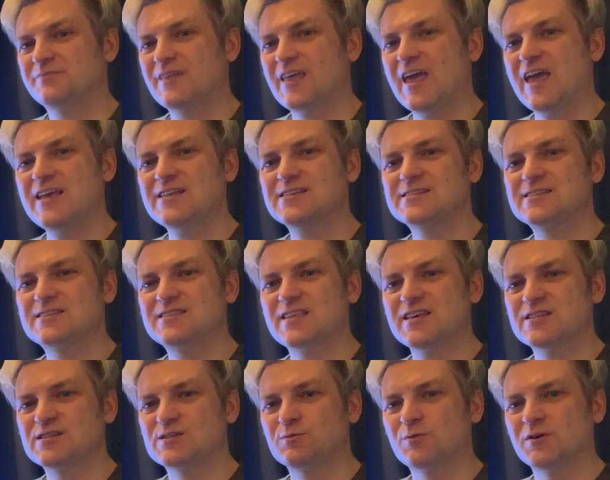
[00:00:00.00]
It's
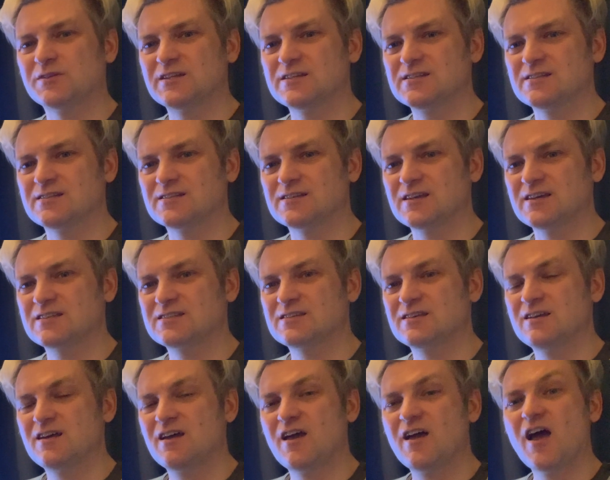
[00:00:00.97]
this one, isn't it?
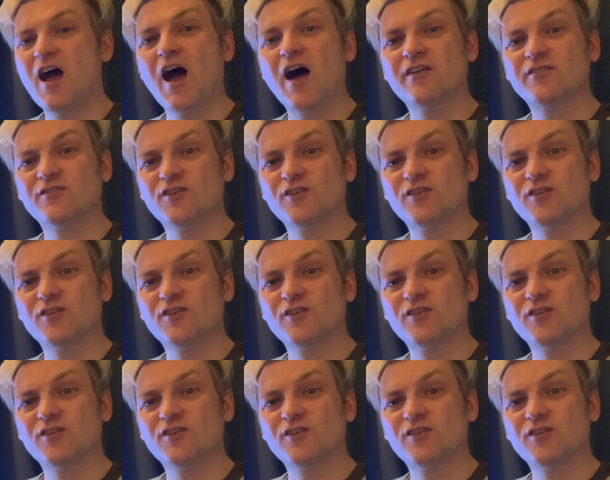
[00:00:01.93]
And